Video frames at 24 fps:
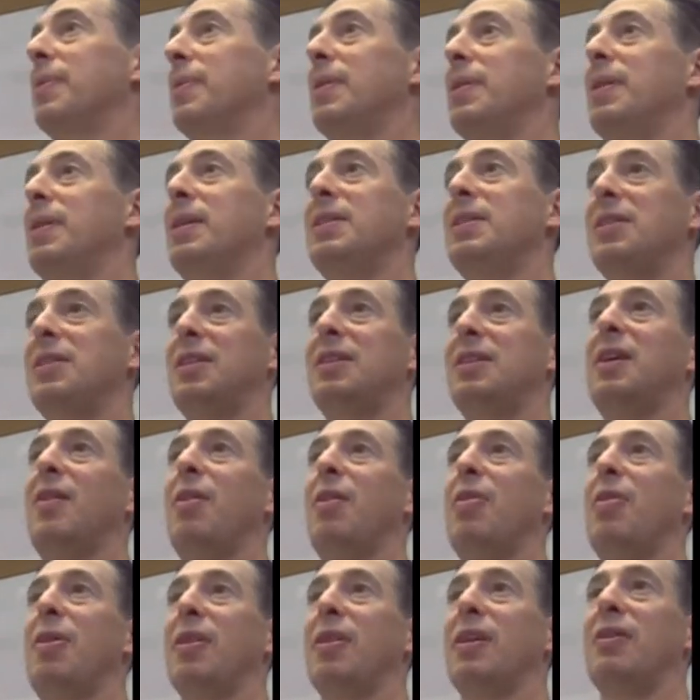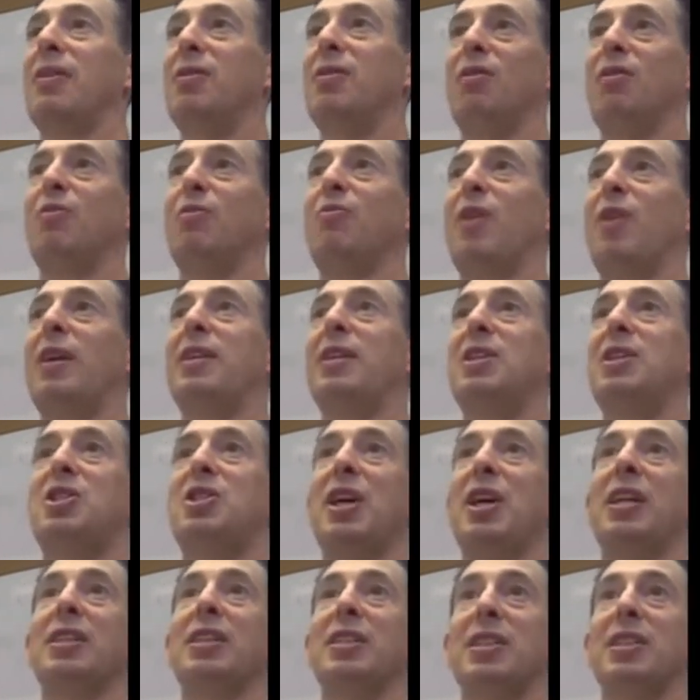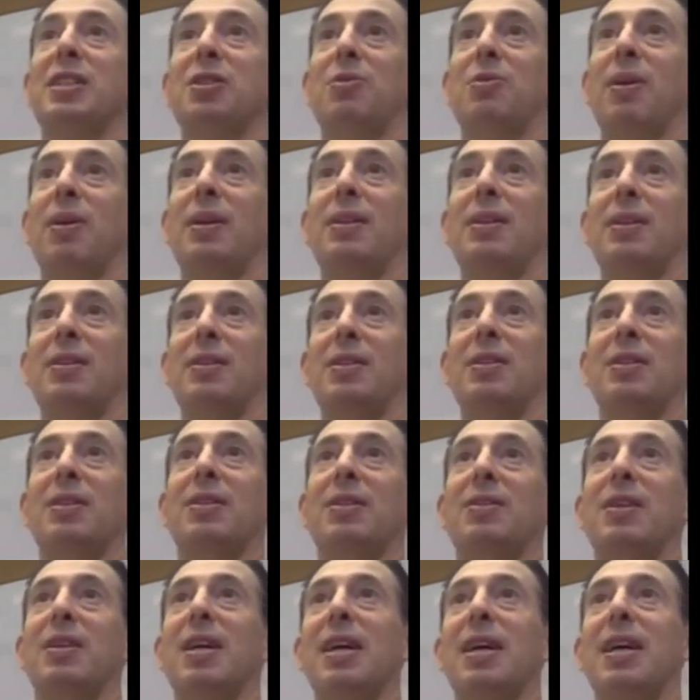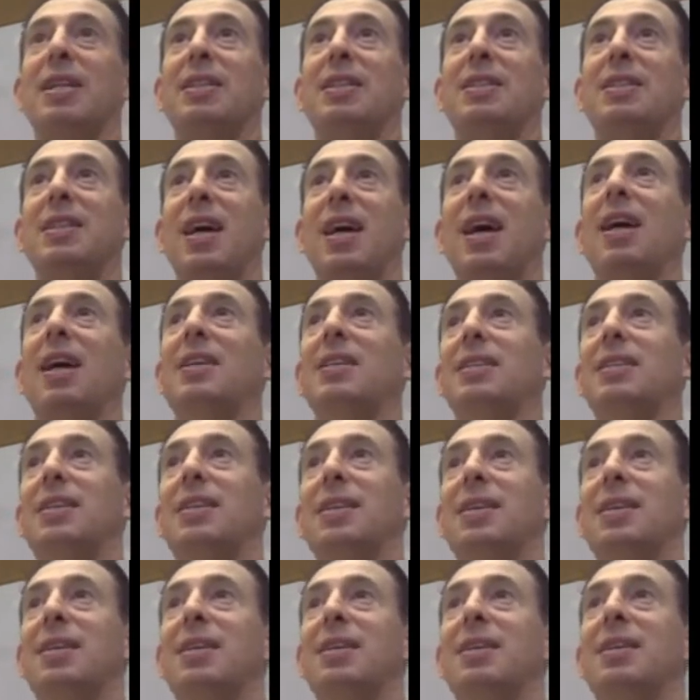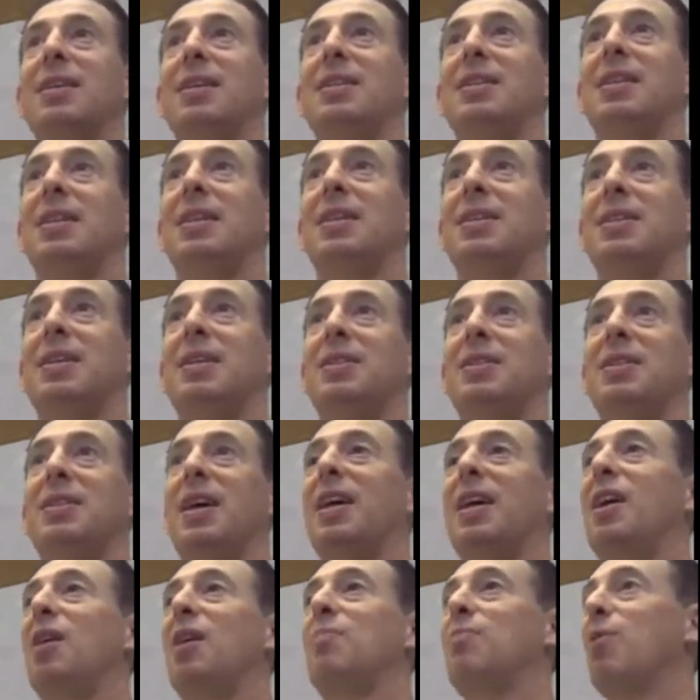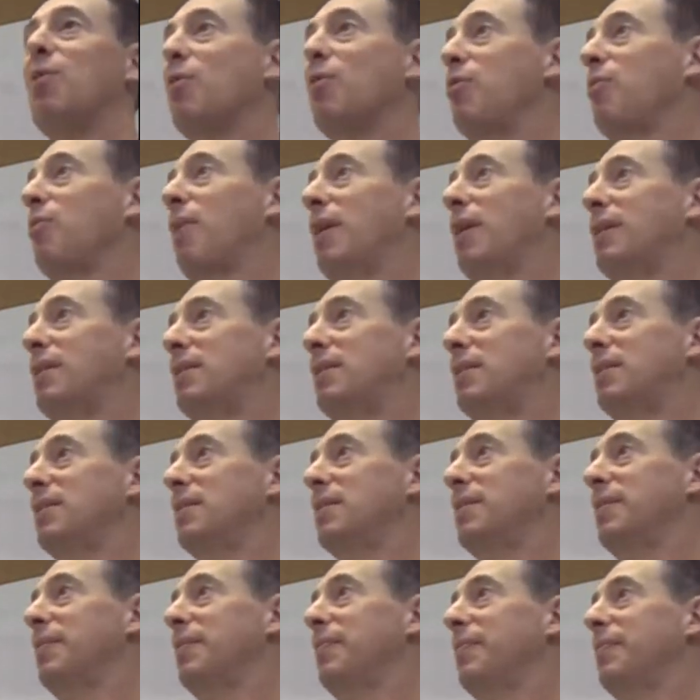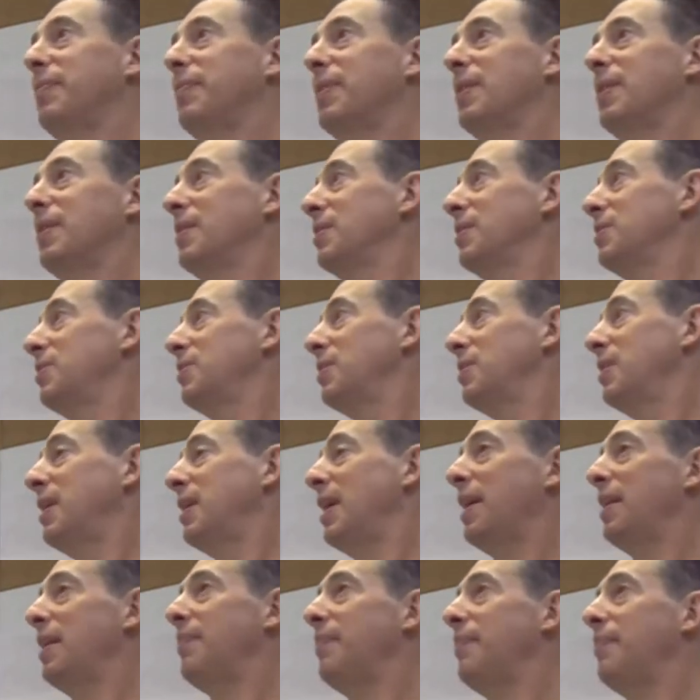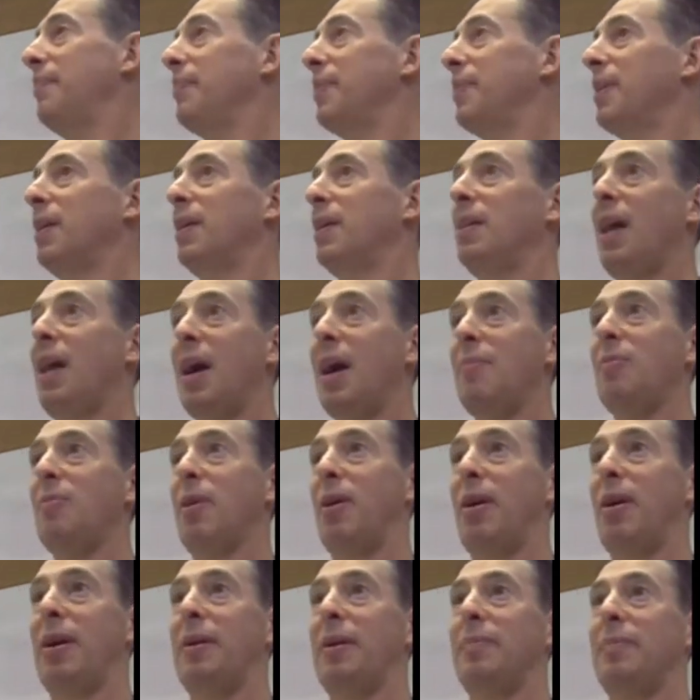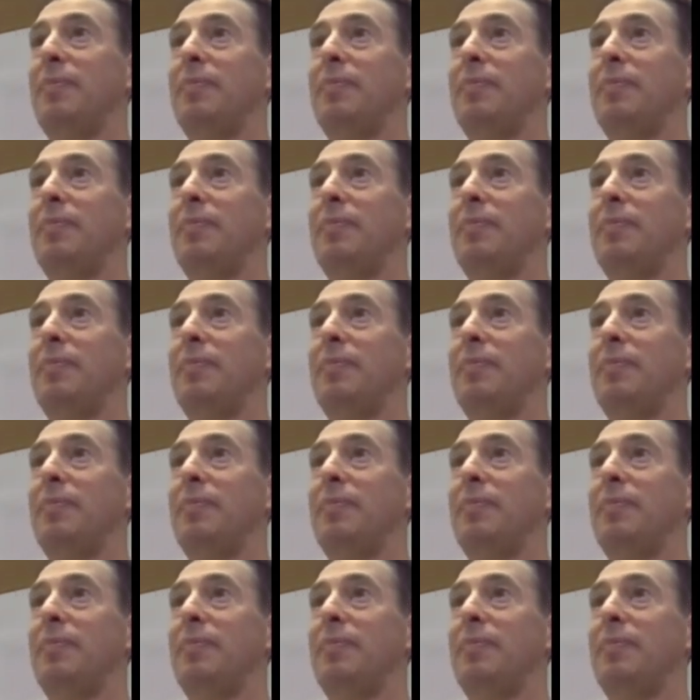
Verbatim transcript: This is another thing that you don't find in Genesis, right? That it's not our birthright to get a library.